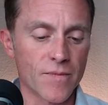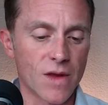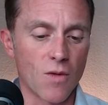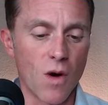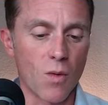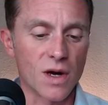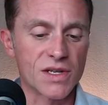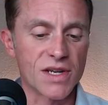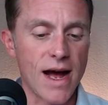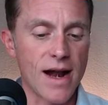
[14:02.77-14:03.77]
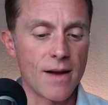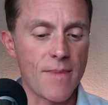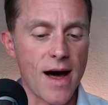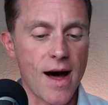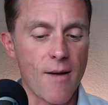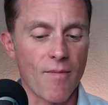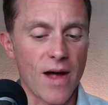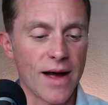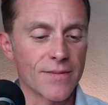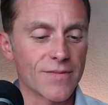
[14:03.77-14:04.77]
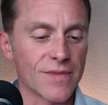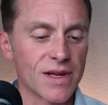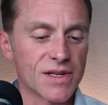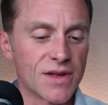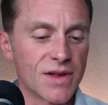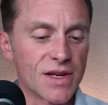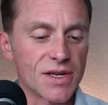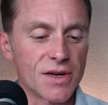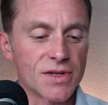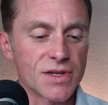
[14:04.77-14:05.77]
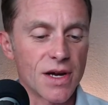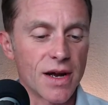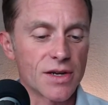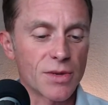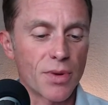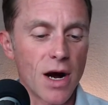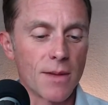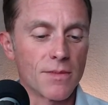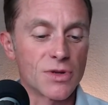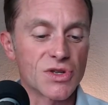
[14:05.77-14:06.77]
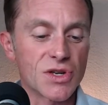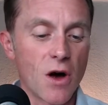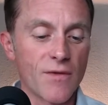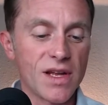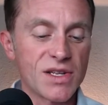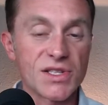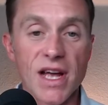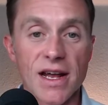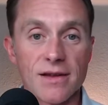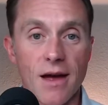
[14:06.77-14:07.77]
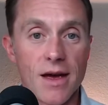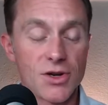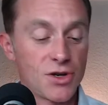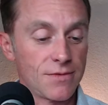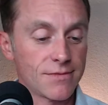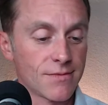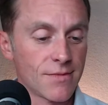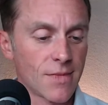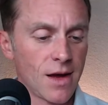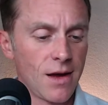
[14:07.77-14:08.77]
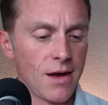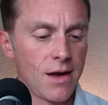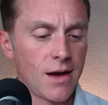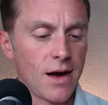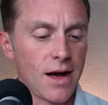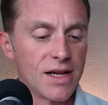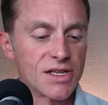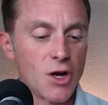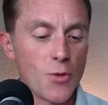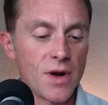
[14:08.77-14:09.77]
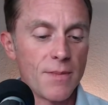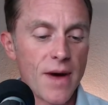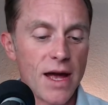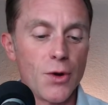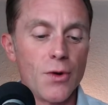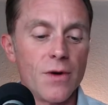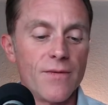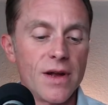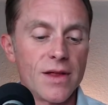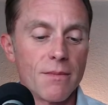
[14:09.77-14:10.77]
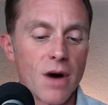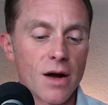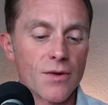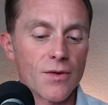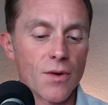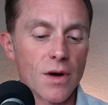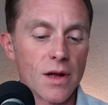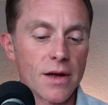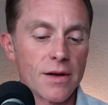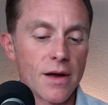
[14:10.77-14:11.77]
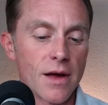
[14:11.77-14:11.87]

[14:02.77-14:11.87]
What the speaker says: what we're excited about. And like, listen to this. Here's a problem: solving sanitation. It's an open debate who invented the modern toilet.